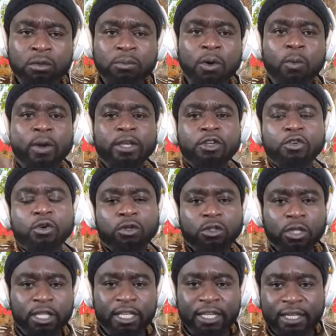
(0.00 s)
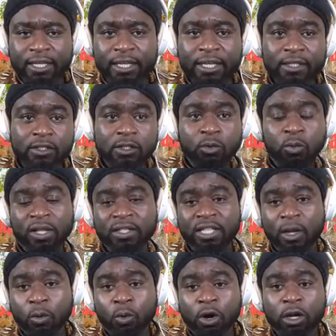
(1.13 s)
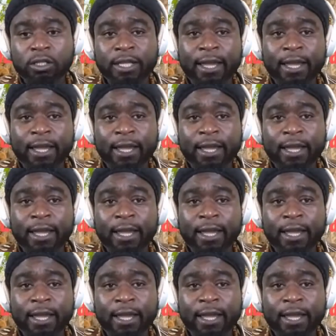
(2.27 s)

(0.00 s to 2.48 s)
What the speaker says: But when you go to the Indians, the ones that work